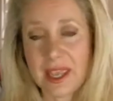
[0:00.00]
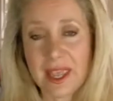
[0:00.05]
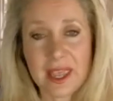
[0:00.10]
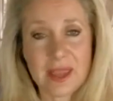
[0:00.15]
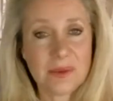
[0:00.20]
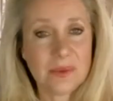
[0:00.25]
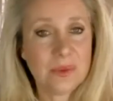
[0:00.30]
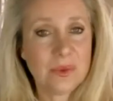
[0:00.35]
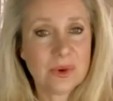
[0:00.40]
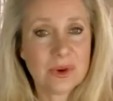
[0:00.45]

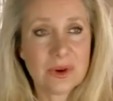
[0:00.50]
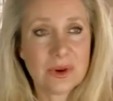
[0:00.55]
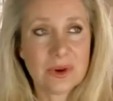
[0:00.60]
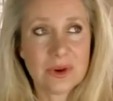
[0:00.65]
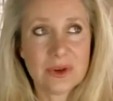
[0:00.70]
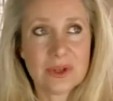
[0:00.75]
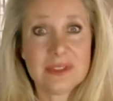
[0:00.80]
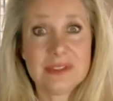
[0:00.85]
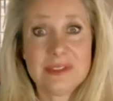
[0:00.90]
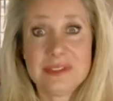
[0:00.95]
and
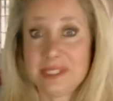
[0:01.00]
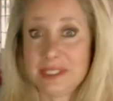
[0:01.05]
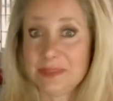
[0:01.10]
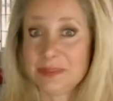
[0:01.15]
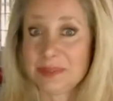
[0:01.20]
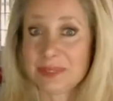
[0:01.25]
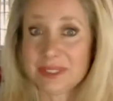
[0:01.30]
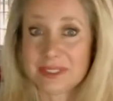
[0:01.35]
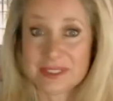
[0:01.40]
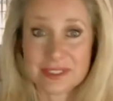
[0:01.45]
were
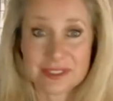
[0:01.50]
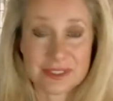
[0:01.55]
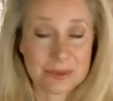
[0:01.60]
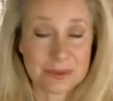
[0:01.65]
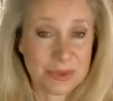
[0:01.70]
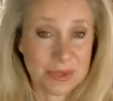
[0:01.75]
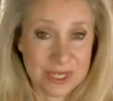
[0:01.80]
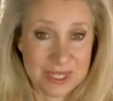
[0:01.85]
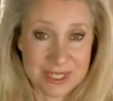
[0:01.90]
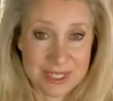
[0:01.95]
deeply
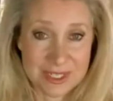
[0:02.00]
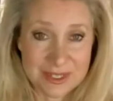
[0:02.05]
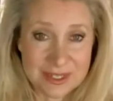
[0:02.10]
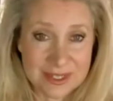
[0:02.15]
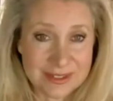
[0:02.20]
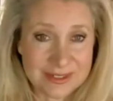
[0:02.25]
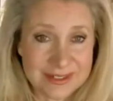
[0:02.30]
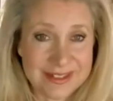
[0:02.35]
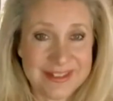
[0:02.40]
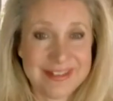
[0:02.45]

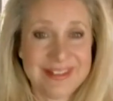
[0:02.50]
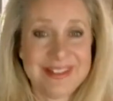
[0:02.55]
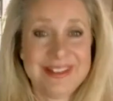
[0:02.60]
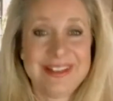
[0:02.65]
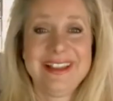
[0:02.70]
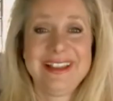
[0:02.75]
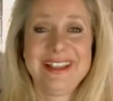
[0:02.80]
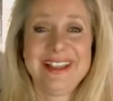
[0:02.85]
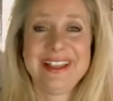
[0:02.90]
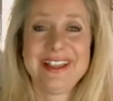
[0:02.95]
disappointed.
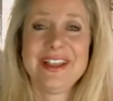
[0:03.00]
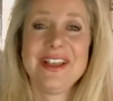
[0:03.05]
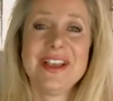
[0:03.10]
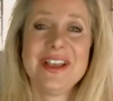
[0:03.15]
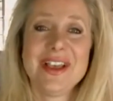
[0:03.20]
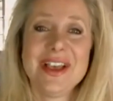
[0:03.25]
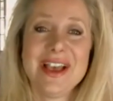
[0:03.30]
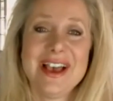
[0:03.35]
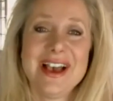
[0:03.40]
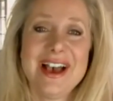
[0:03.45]

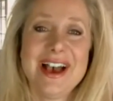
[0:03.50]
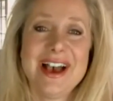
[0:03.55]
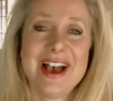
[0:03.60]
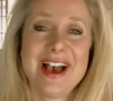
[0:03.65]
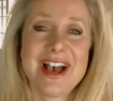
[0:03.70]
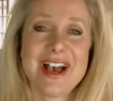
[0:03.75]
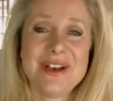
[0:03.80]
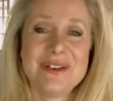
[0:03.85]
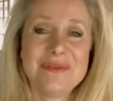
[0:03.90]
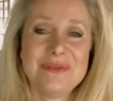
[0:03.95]

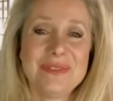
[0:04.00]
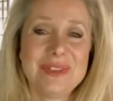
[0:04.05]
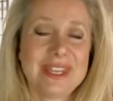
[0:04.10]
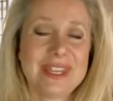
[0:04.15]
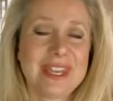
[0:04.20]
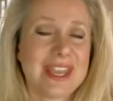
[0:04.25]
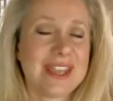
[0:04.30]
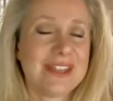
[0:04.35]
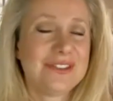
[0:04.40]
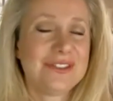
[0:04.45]
Mm-hmm. um,
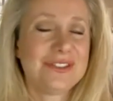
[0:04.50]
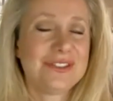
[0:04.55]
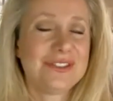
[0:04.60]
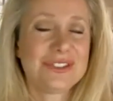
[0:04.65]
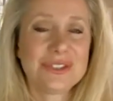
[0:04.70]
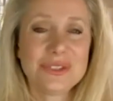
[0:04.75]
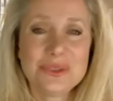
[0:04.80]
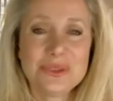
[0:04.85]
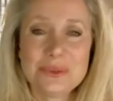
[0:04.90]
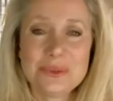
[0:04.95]
it had
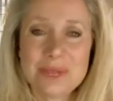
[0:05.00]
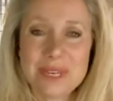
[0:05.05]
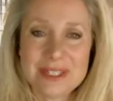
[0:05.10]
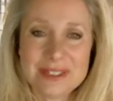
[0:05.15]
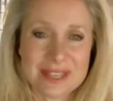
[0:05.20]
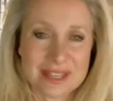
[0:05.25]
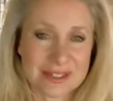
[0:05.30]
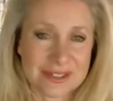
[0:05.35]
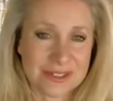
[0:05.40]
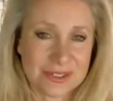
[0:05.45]
too many
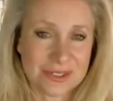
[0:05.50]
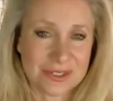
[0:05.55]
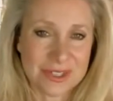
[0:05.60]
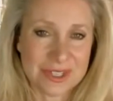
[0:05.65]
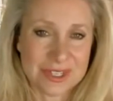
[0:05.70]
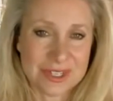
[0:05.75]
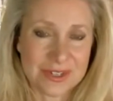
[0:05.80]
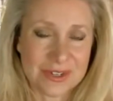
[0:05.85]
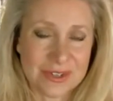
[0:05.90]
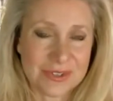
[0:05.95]
technical
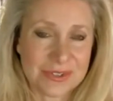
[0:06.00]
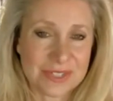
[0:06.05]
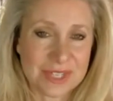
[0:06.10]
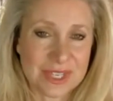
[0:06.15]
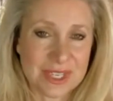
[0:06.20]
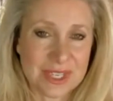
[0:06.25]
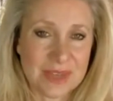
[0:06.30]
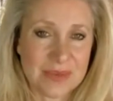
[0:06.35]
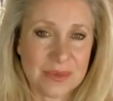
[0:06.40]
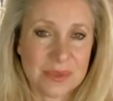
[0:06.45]
errors,
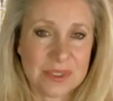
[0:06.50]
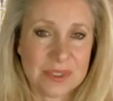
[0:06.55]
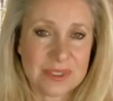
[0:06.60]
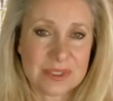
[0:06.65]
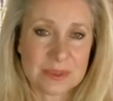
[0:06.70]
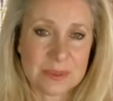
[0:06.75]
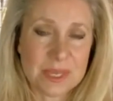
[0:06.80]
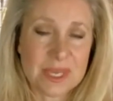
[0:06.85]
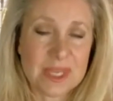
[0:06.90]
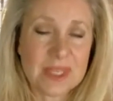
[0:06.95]
and we
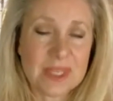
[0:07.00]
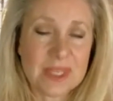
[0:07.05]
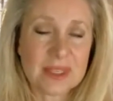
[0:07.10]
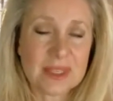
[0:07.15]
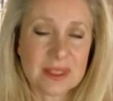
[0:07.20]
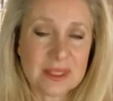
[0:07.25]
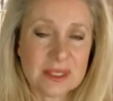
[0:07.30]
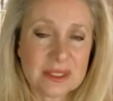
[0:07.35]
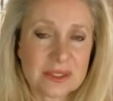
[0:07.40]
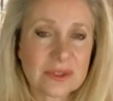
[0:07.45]
spent
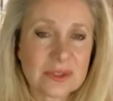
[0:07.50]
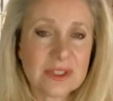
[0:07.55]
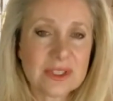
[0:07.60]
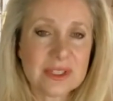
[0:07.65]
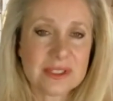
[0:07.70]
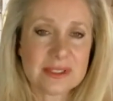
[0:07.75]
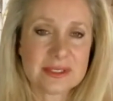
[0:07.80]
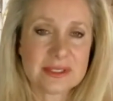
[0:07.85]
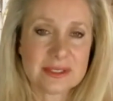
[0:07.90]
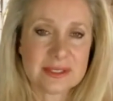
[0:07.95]

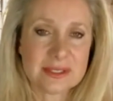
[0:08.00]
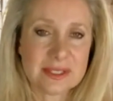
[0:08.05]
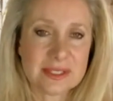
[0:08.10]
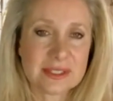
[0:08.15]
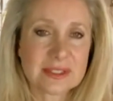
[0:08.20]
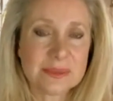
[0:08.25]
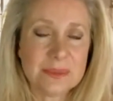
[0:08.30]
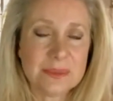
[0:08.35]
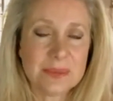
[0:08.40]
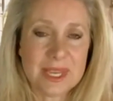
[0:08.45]
literally
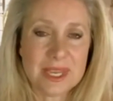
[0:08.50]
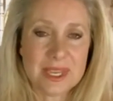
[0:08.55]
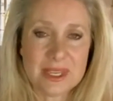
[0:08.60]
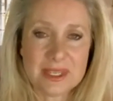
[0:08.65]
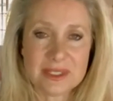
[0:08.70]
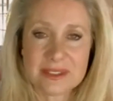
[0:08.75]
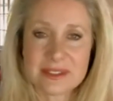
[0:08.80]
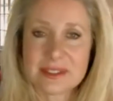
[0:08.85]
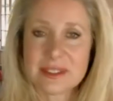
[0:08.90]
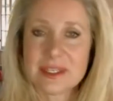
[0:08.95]
six
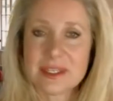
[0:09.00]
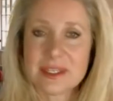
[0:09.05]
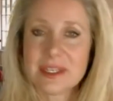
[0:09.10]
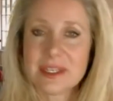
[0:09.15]
months